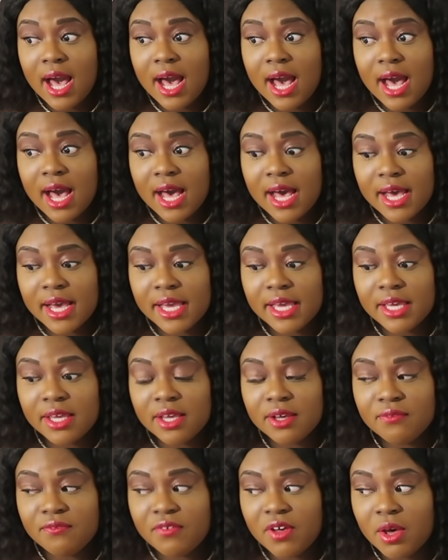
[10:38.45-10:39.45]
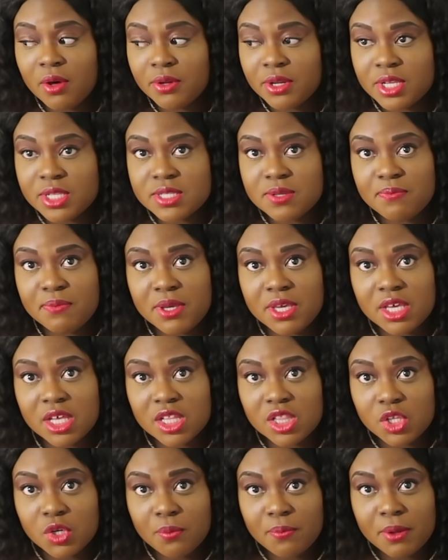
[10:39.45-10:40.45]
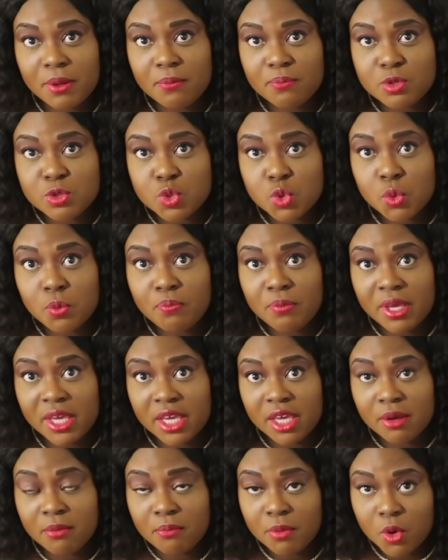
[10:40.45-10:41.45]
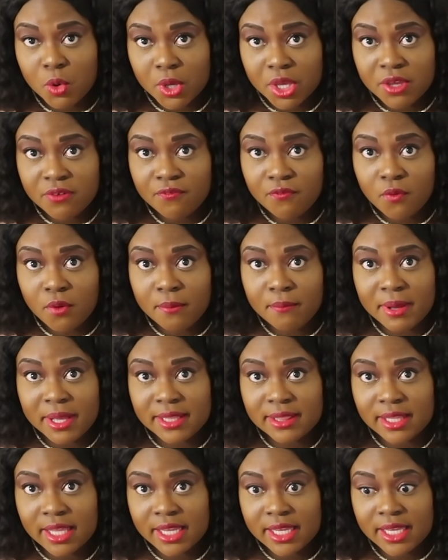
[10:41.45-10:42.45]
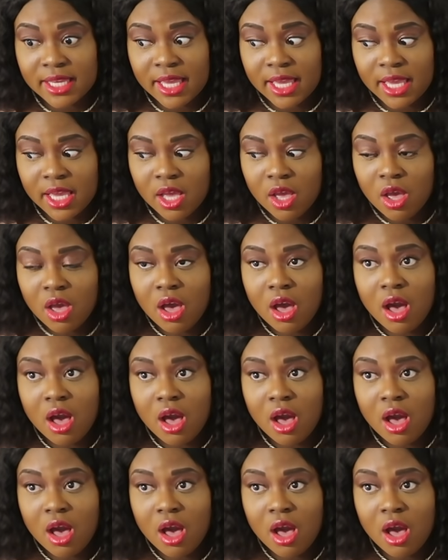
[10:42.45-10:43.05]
I found it to be a little bit too big and bulky for my liking.